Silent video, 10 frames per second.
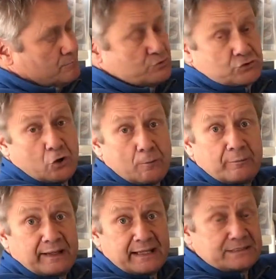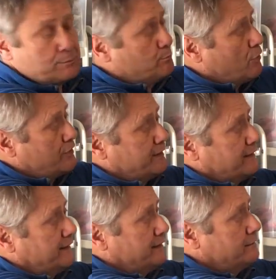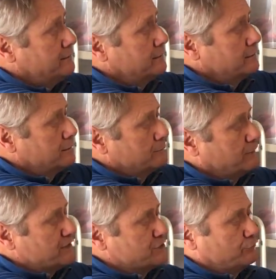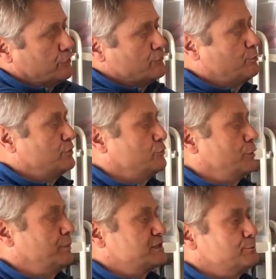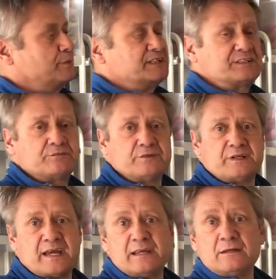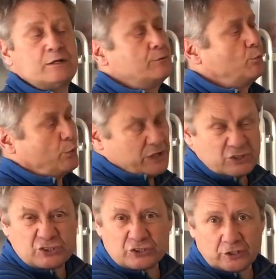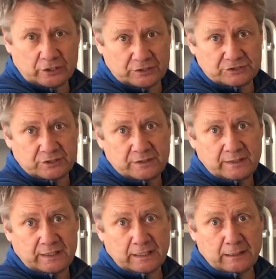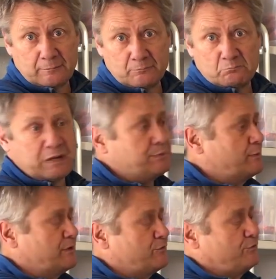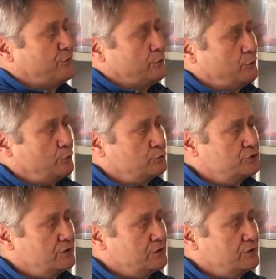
top lid pocket here, plenty of room to put all your bits and pieces for the day, wind shirt, maybe a bit of food,